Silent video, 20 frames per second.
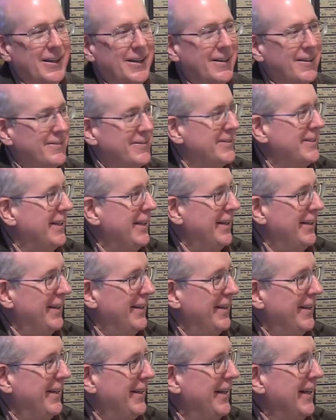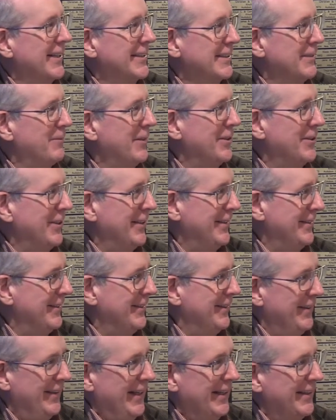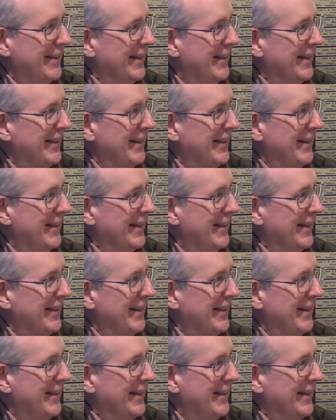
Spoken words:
you've seen in the exhibition. So